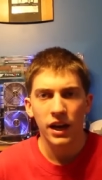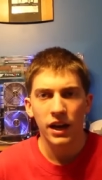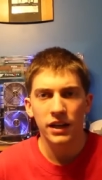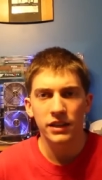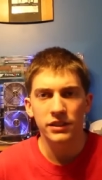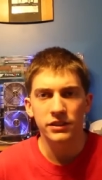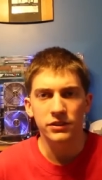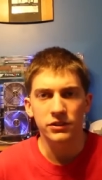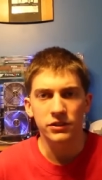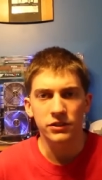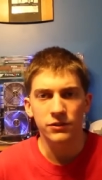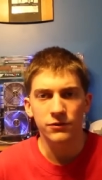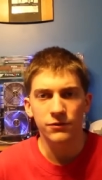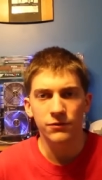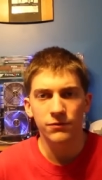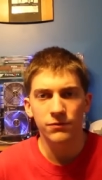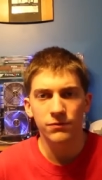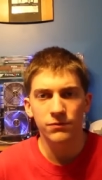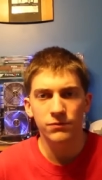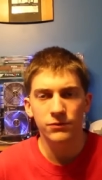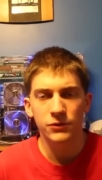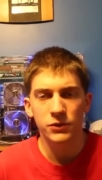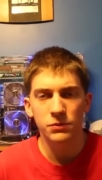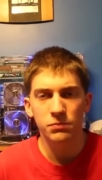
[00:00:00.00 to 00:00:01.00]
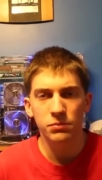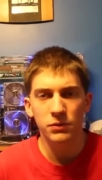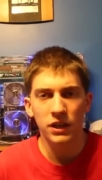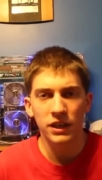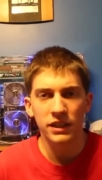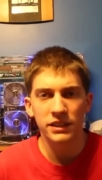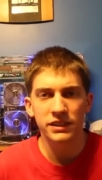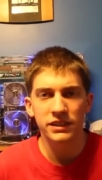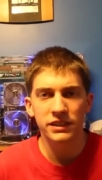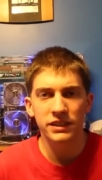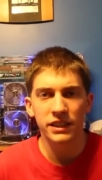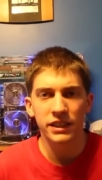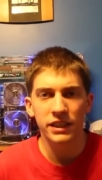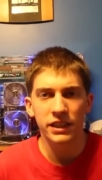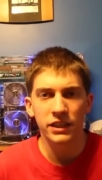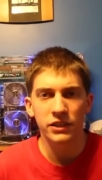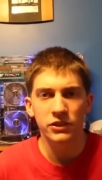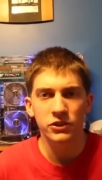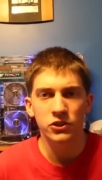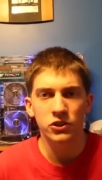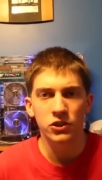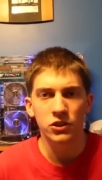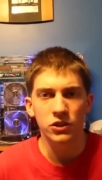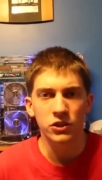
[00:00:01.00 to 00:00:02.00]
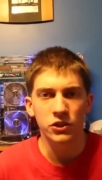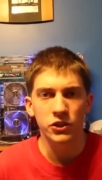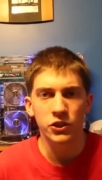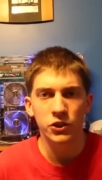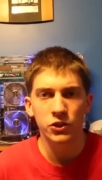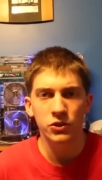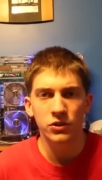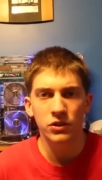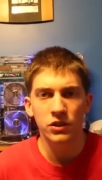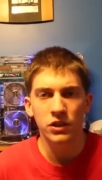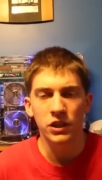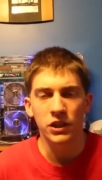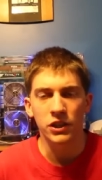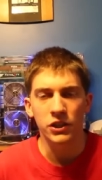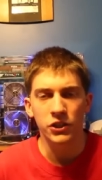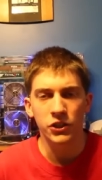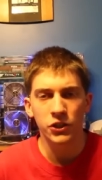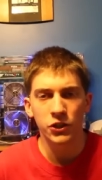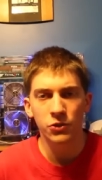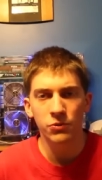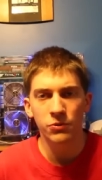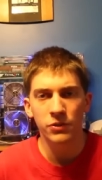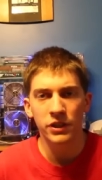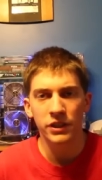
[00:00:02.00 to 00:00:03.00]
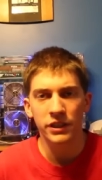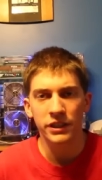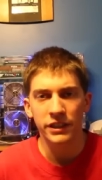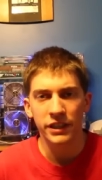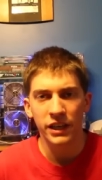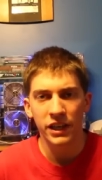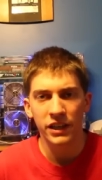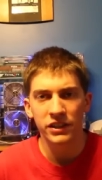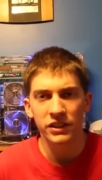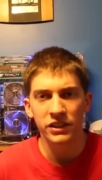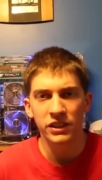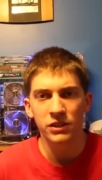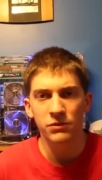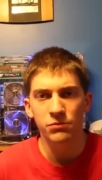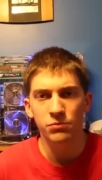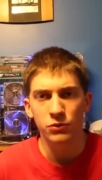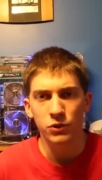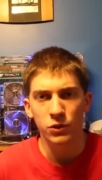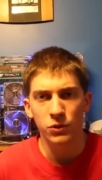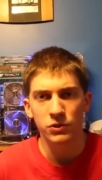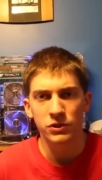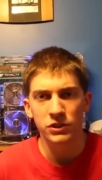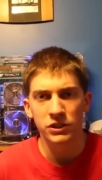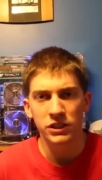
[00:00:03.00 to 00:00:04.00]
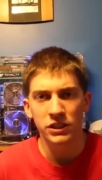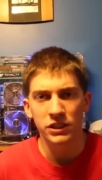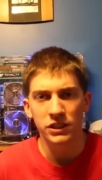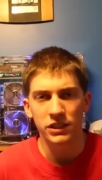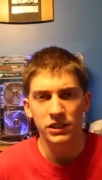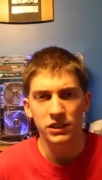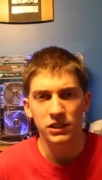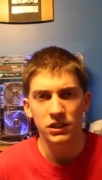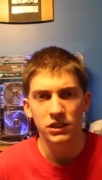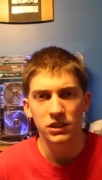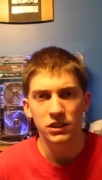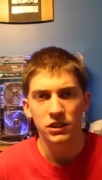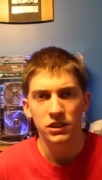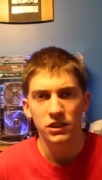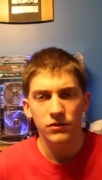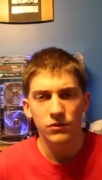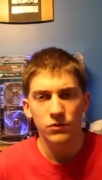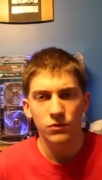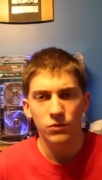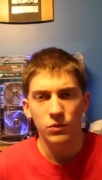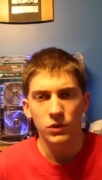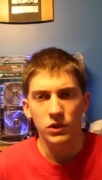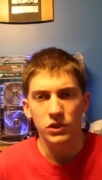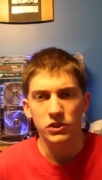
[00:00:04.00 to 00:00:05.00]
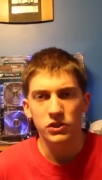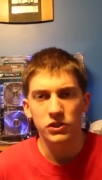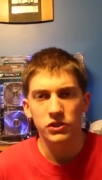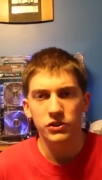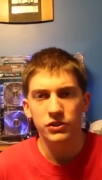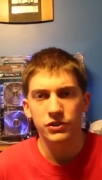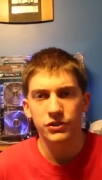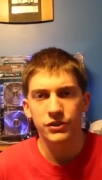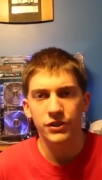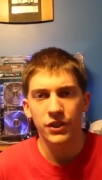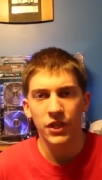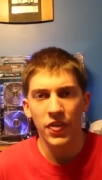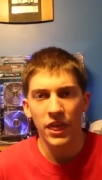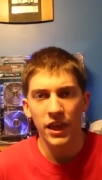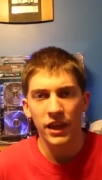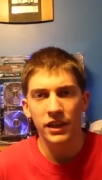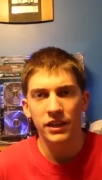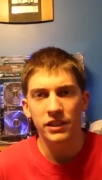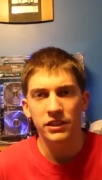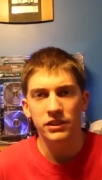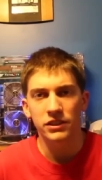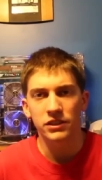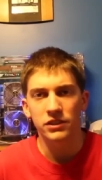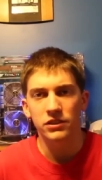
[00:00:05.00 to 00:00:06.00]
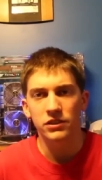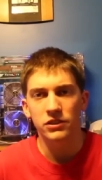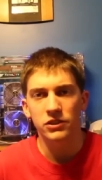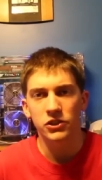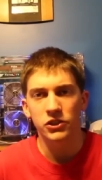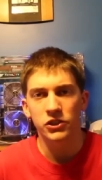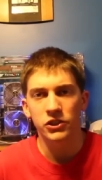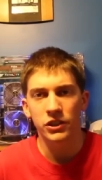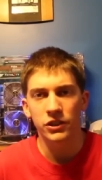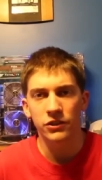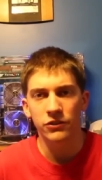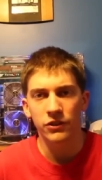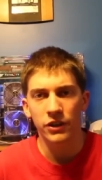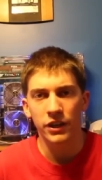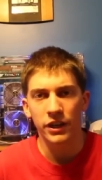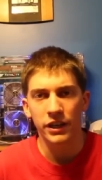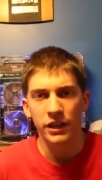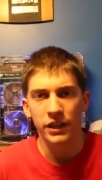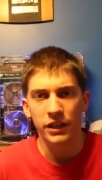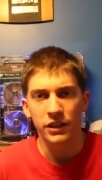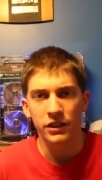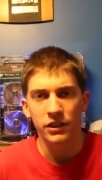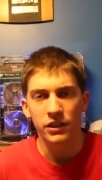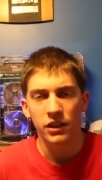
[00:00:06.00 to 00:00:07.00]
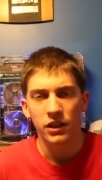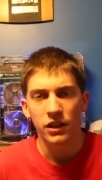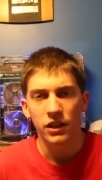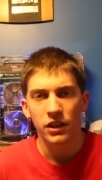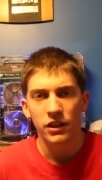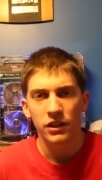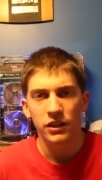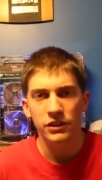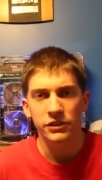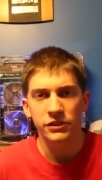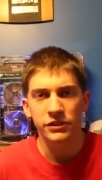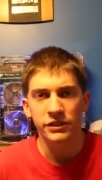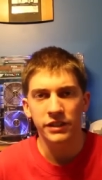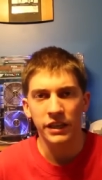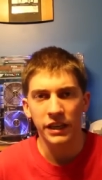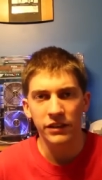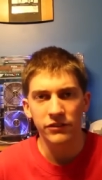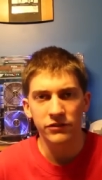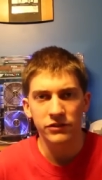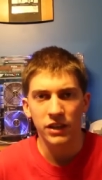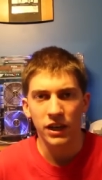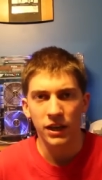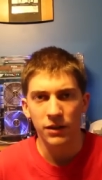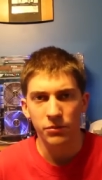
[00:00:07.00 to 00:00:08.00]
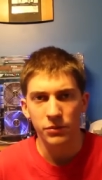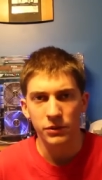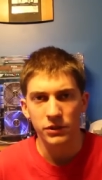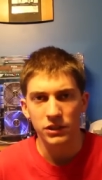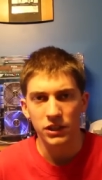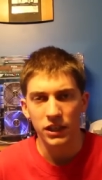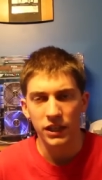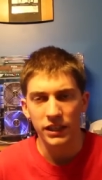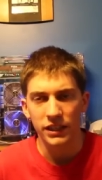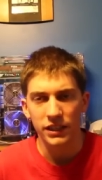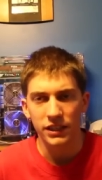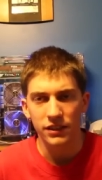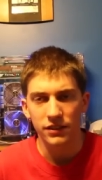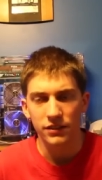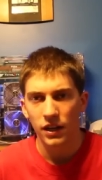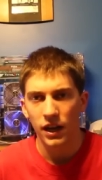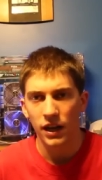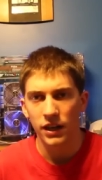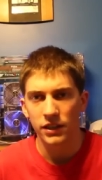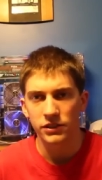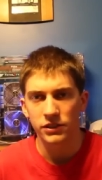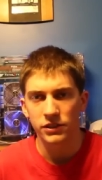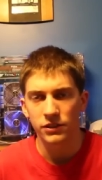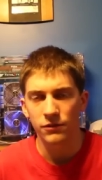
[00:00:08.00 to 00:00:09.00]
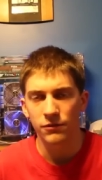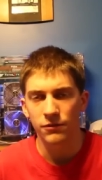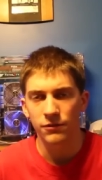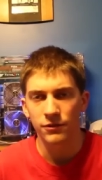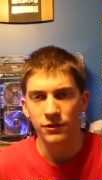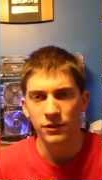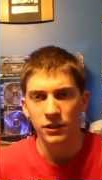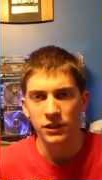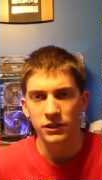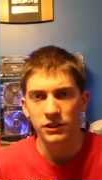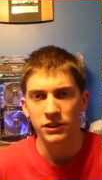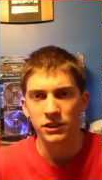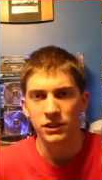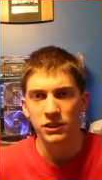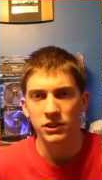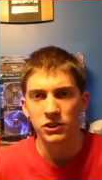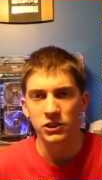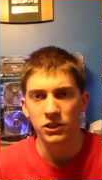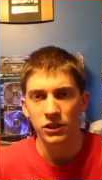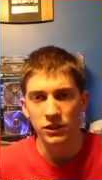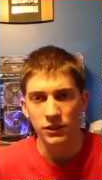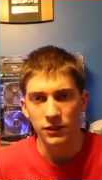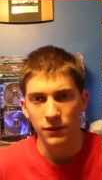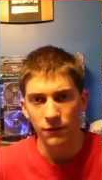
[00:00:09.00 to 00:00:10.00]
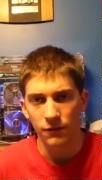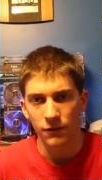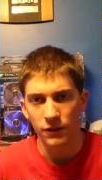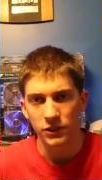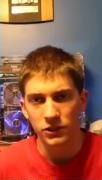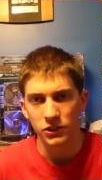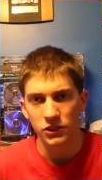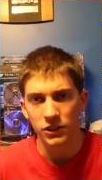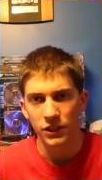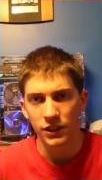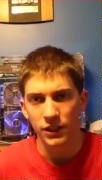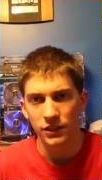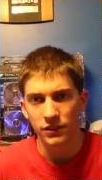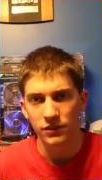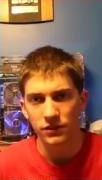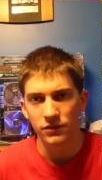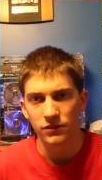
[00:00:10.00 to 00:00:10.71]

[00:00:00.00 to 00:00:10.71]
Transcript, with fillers: and spliced it into a, hu a human kidney protein, which then generated the same type of light as the fluorescent jellyfish did.